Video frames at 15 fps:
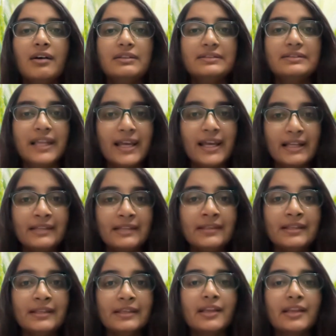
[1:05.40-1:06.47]

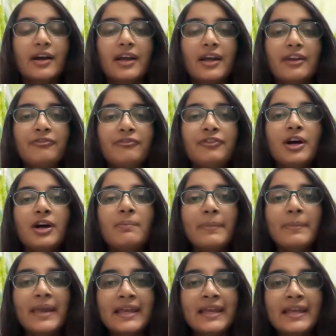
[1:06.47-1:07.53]
Then, if you're
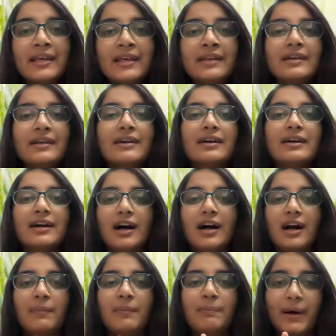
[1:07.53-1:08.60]
making
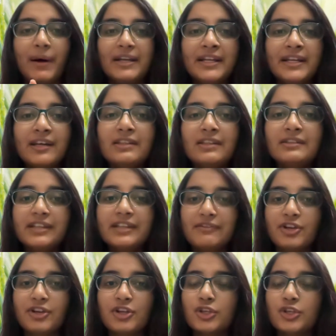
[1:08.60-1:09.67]
a particular
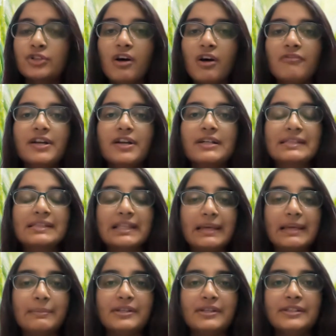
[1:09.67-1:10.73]
division of your
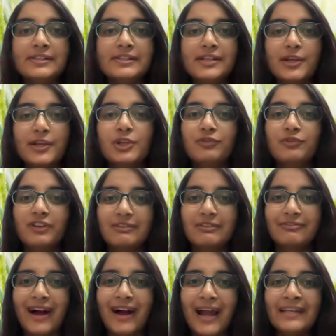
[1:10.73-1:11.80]
syllabus, you will
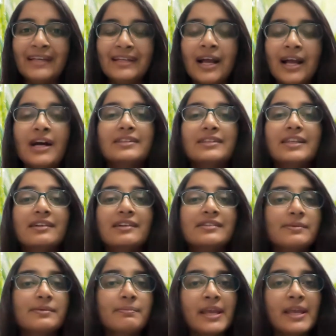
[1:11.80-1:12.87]
find there
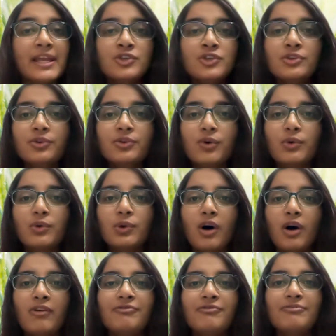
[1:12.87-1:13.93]
is a major
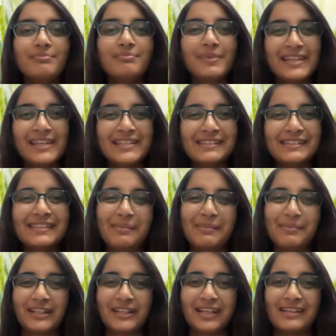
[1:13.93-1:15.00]
role of major
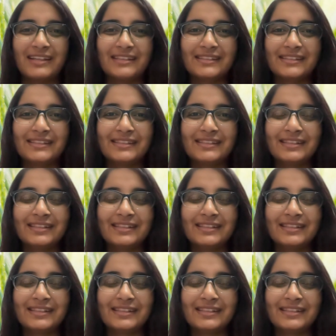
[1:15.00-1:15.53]
Samhitas.